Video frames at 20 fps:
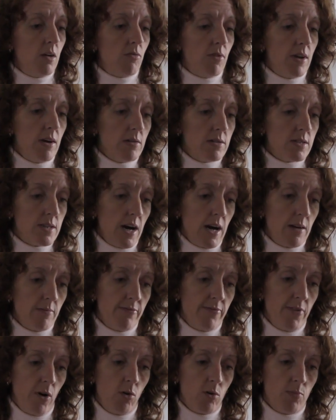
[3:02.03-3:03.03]

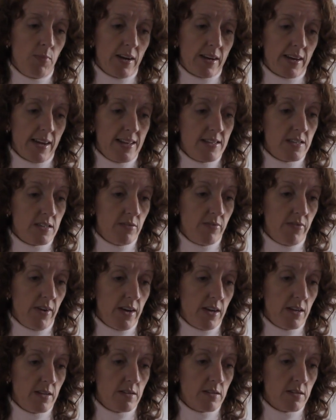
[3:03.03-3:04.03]
real-time fold-back
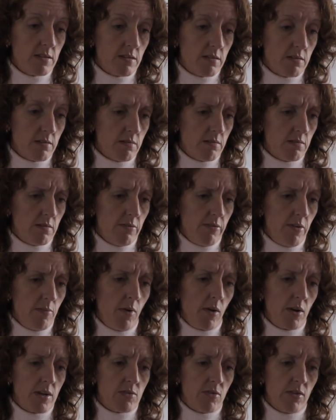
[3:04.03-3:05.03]
interface for
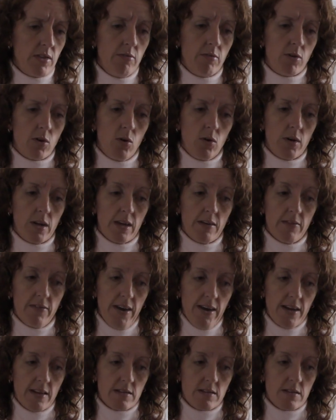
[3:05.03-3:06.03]
monitoring the recording
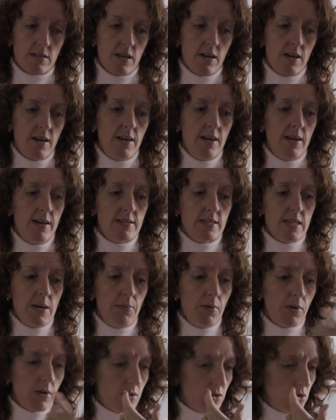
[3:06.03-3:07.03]
effects,
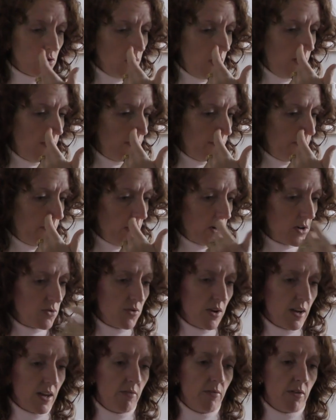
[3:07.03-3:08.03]
separate control for
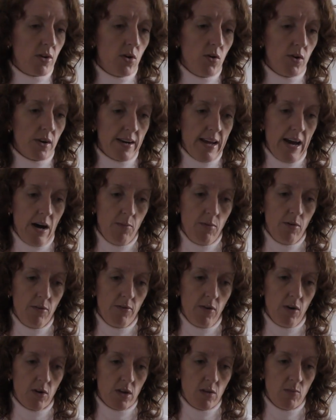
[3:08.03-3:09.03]
monitoring and recording output
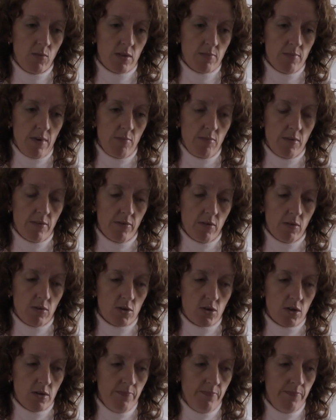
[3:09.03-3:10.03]
volume with memory
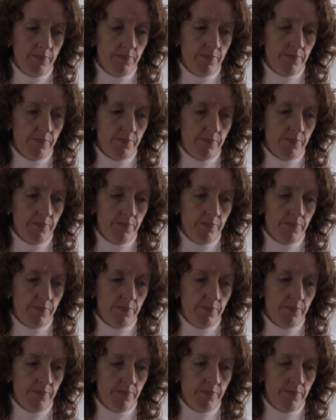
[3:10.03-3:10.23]
function.